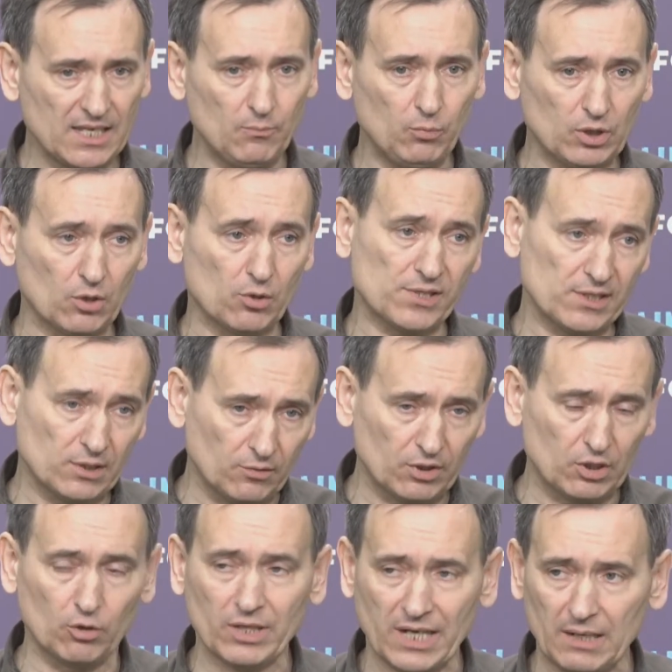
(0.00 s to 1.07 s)
such as
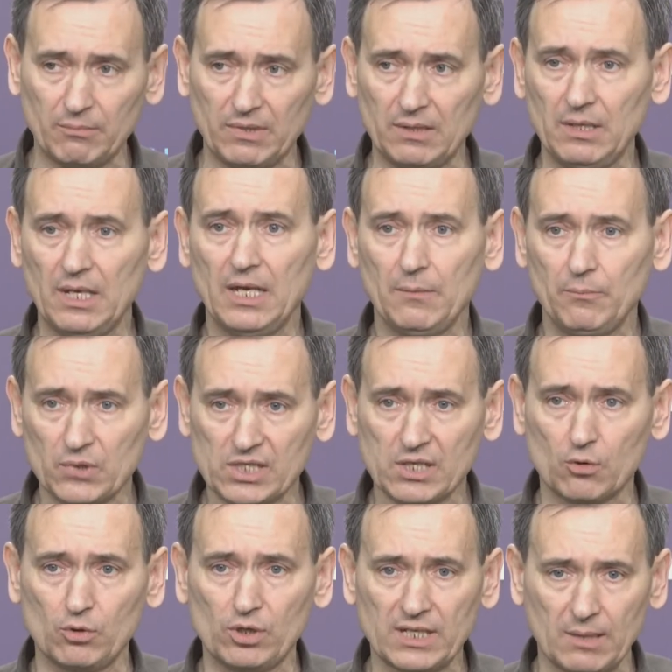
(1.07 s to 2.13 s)
crime of
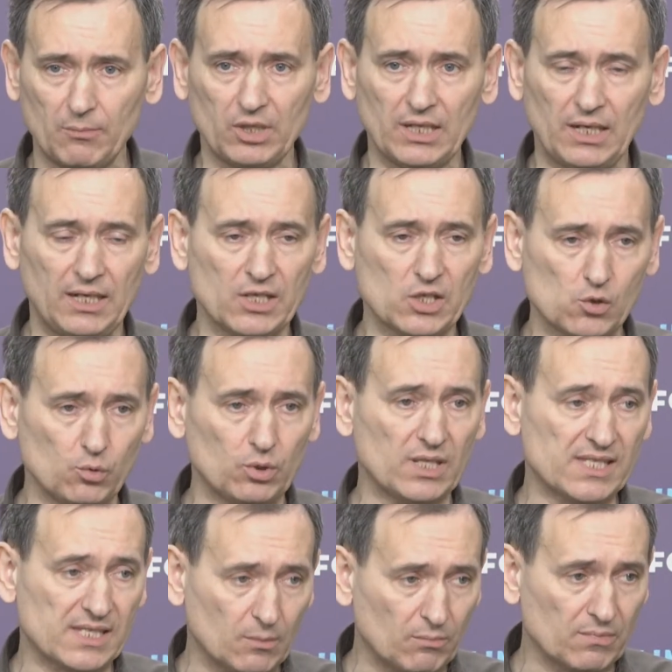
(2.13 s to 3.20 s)
aggression, to be
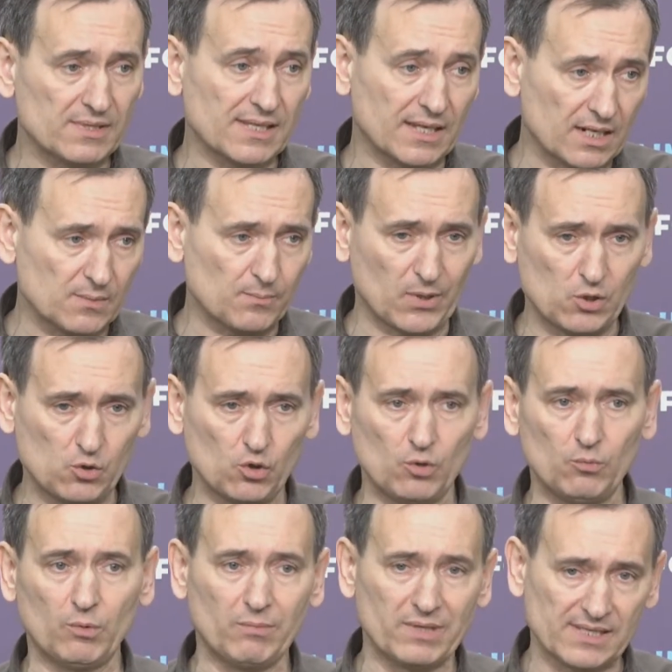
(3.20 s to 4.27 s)

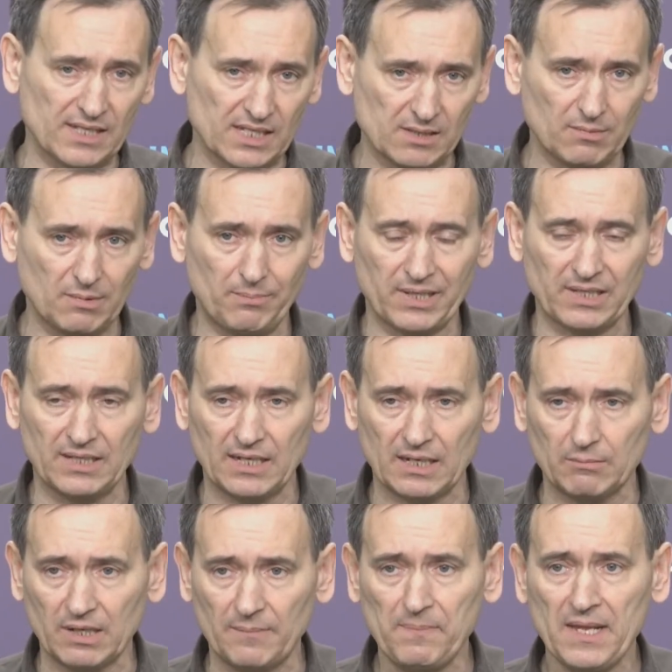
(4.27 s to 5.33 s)
investigated by
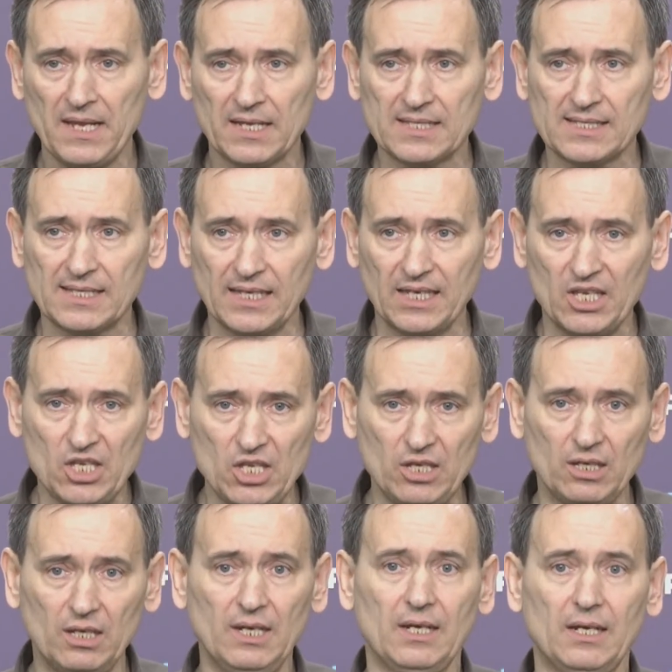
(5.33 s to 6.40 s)
international
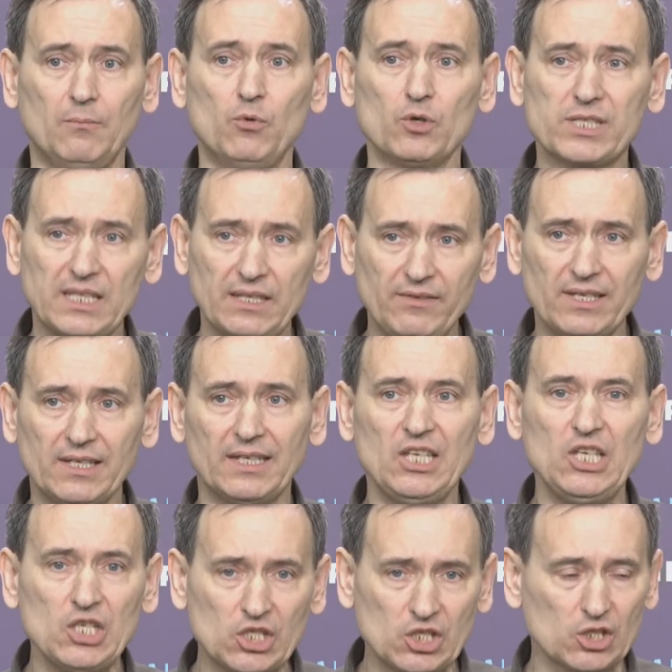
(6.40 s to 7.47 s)
tribunal on which we work
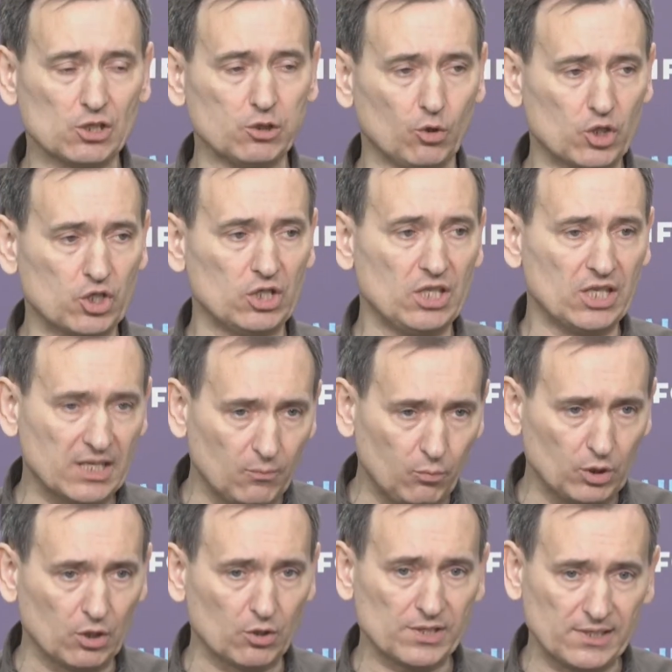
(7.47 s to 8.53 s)
together in cooperation
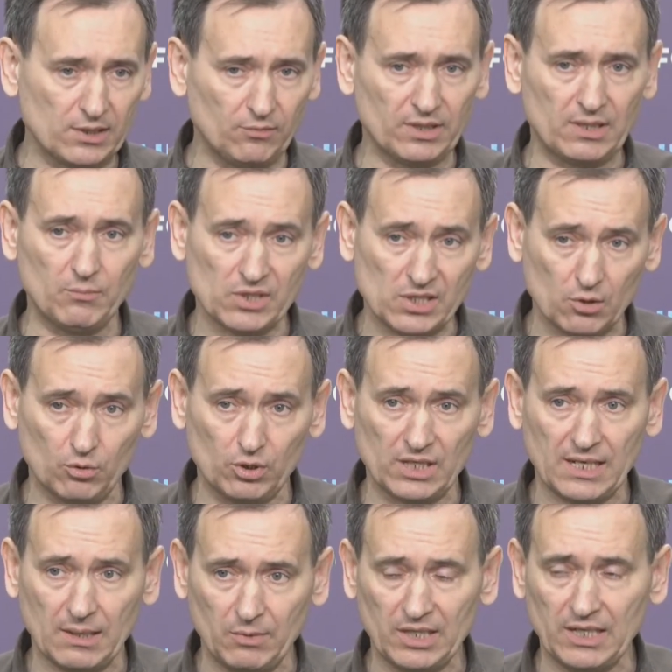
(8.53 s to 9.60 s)
with our partners, and
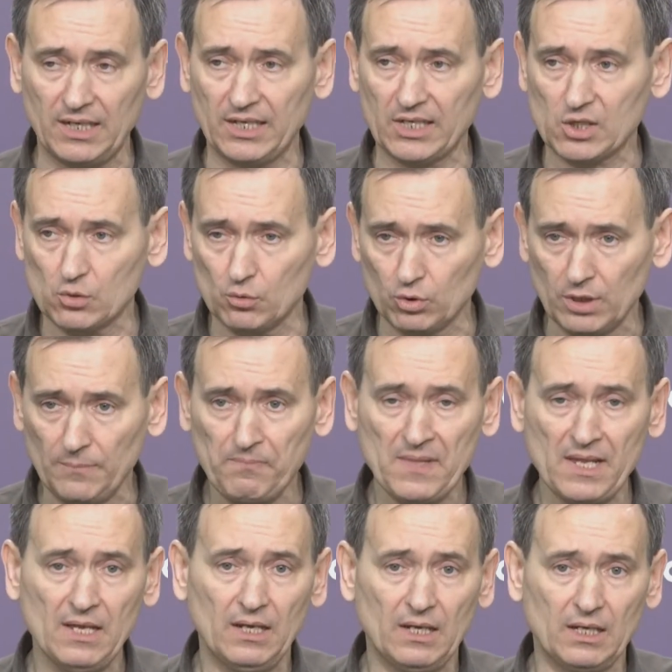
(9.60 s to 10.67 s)
other war crimes to be
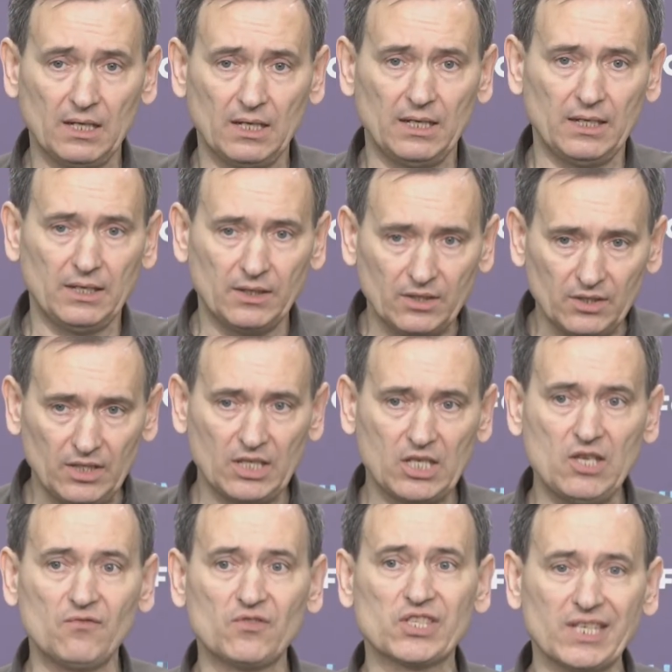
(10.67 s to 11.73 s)
investigated by
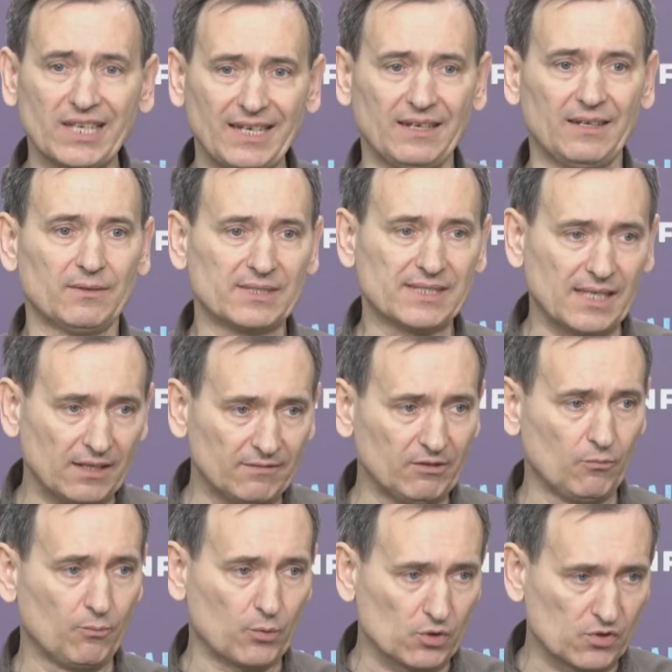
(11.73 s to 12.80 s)
International Criminal
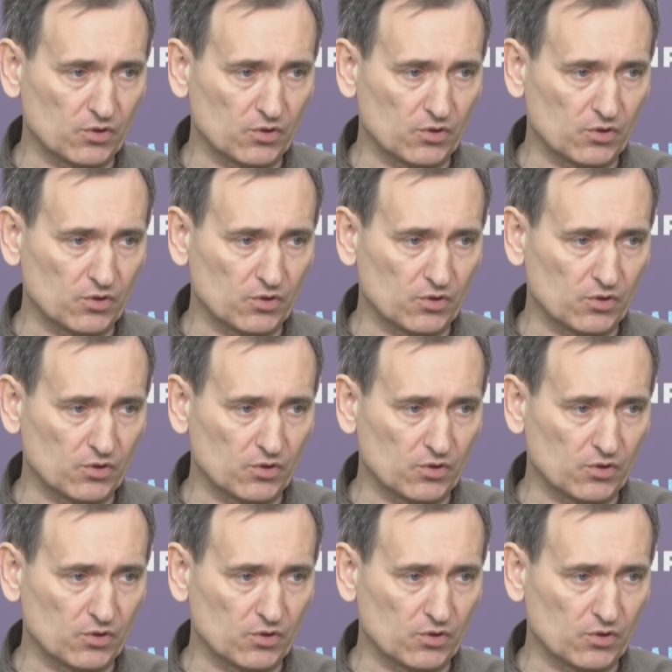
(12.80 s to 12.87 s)
Court,